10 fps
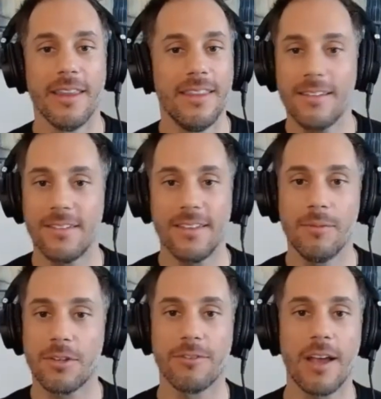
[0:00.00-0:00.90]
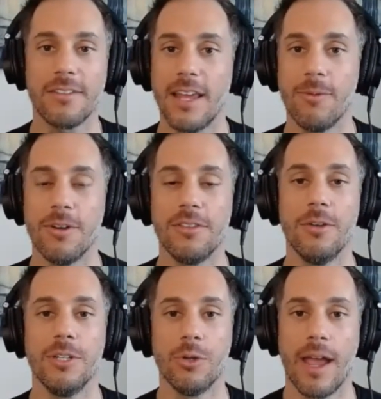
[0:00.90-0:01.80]
this seemed to resonate with
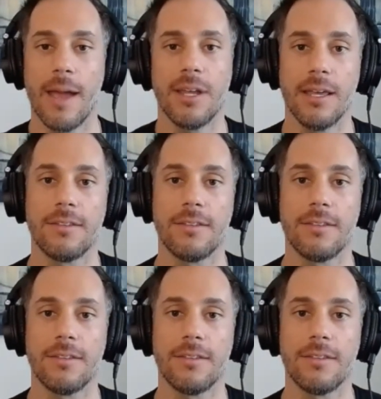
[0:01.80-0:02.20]
you and you were able to